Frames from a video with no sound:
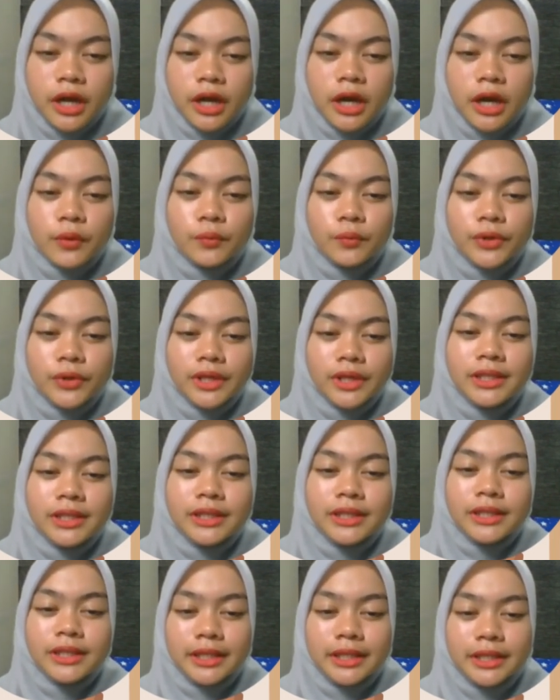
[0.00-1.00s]
will
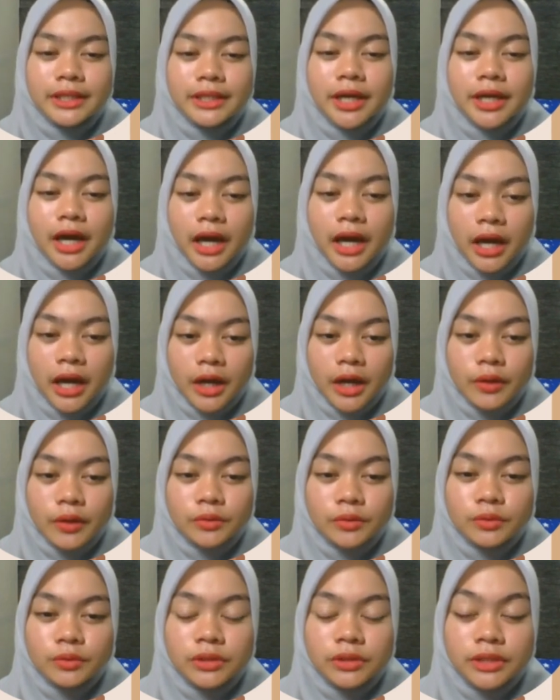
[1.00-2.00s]
learn how to
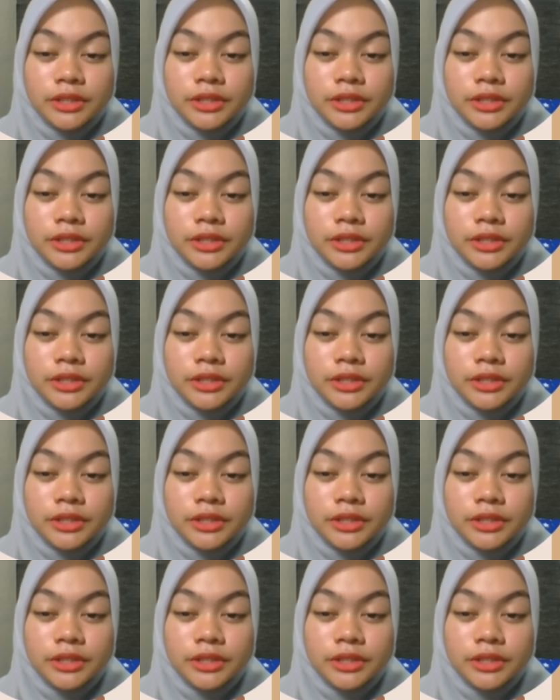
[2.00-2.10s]
learn